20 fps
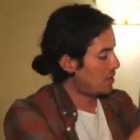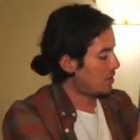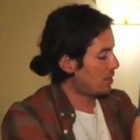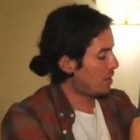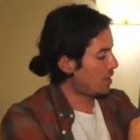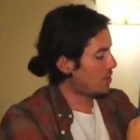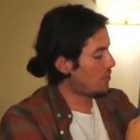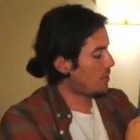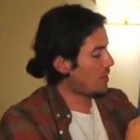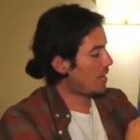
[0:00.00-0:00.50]

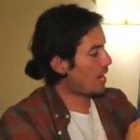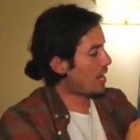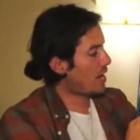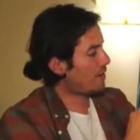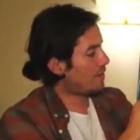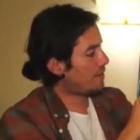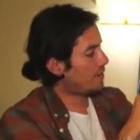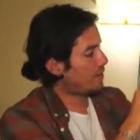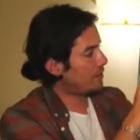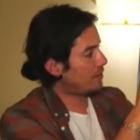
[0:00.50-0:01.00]
and we
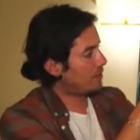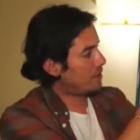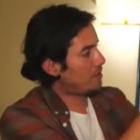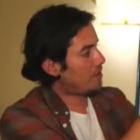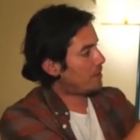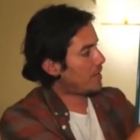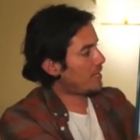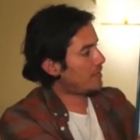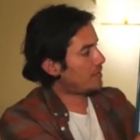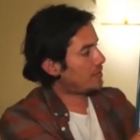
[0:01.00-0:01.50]
have the
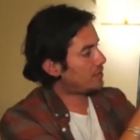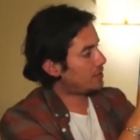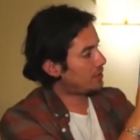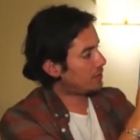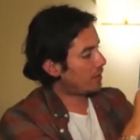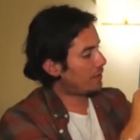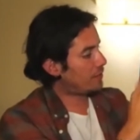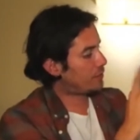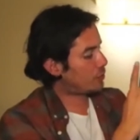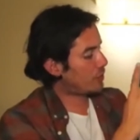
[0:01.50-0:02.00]
base
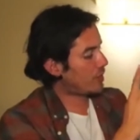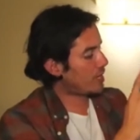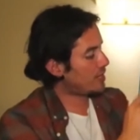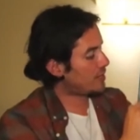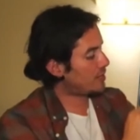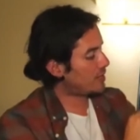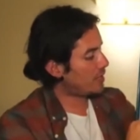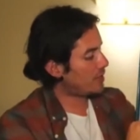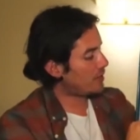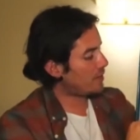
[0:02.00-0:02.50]
of
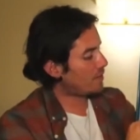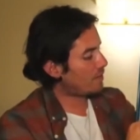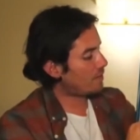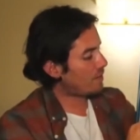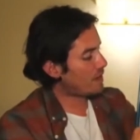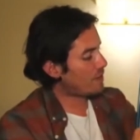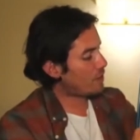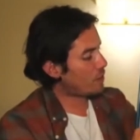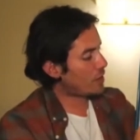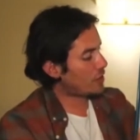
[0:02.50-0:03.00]
trinity,
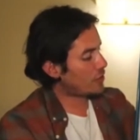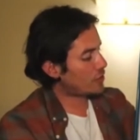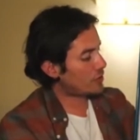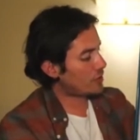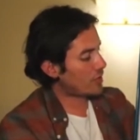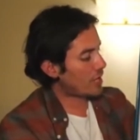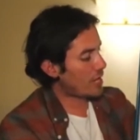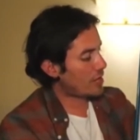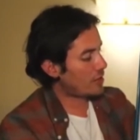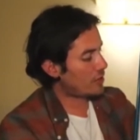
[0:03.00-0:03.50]
vibration,
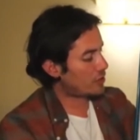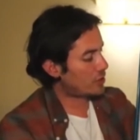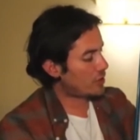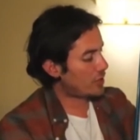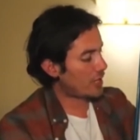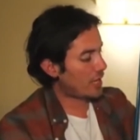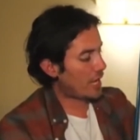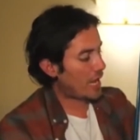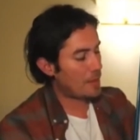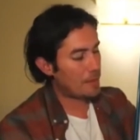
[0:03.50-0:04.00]

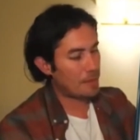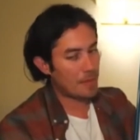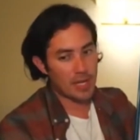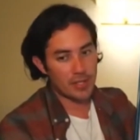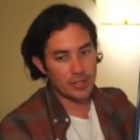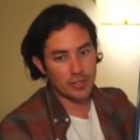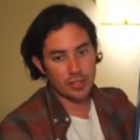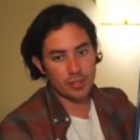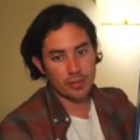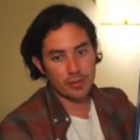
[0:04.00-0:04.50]
energy, and
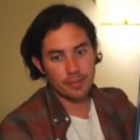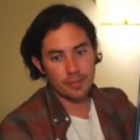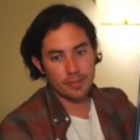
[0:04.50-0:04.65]
matter.